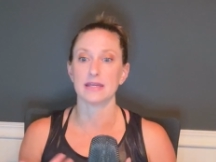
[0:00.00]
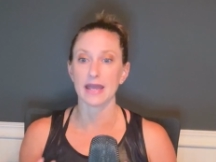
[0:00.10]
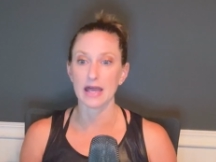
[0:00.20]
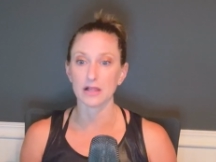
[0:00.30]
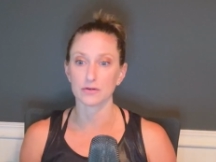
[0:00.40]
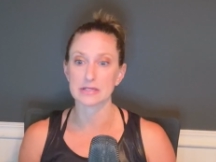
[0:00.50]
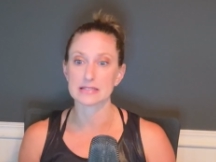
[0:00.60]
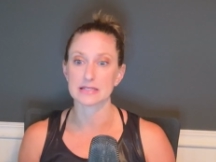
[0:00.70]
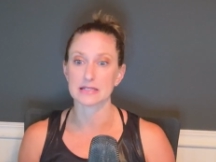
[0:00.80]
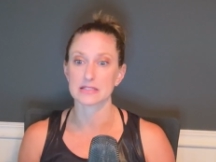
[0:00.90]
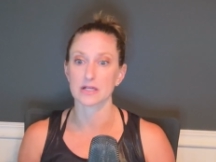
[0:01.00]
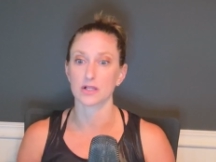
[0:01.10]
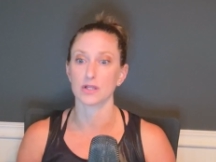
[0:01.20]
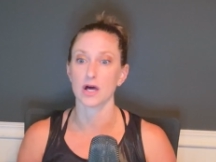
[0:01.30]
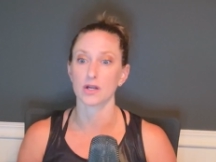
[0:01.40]
calories that it's a
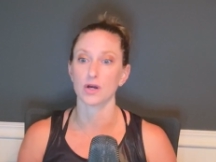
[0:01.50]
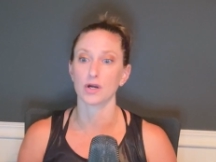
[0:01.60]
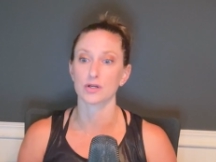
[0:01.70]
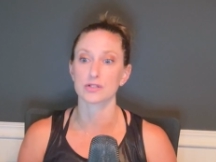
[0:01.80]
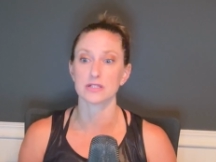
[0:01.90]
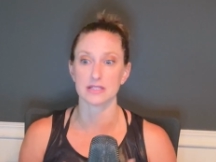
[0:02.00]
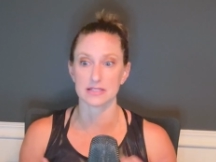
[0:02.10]
lot harder to eat